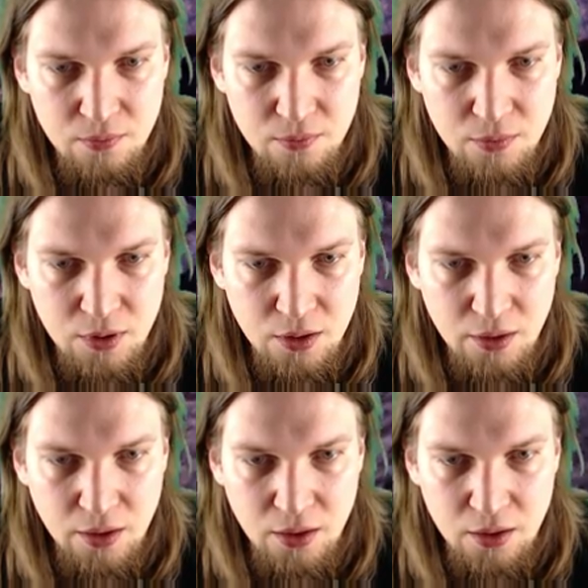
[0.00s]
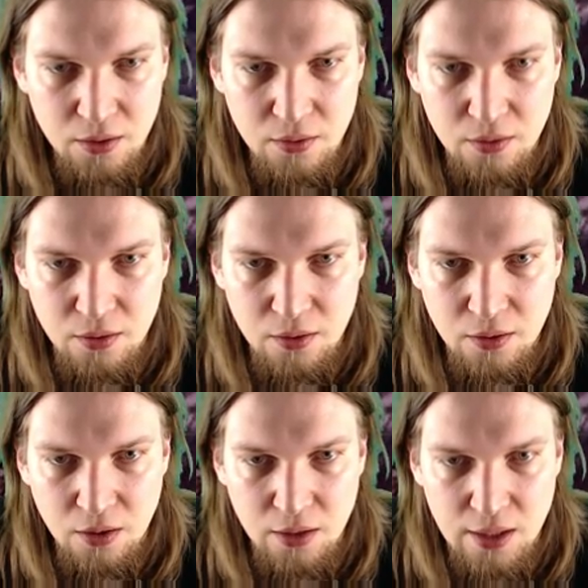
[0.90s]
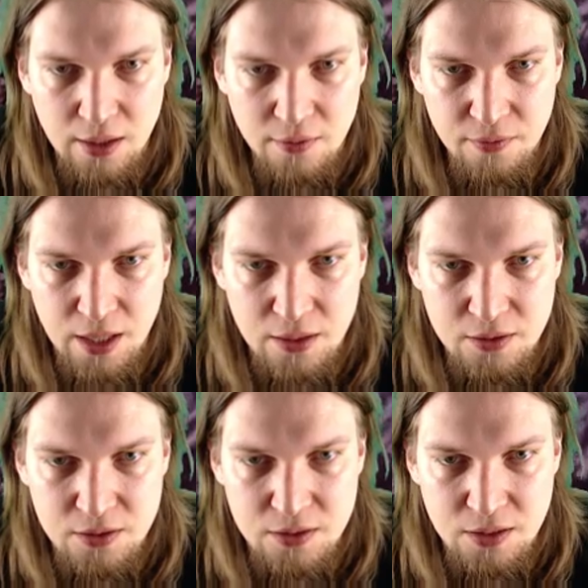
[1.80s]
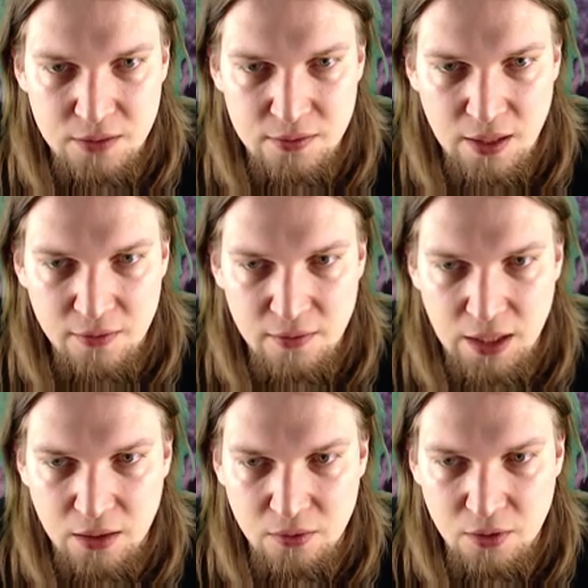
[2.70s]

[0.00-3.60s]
ah, can't get at that at that thing. Oh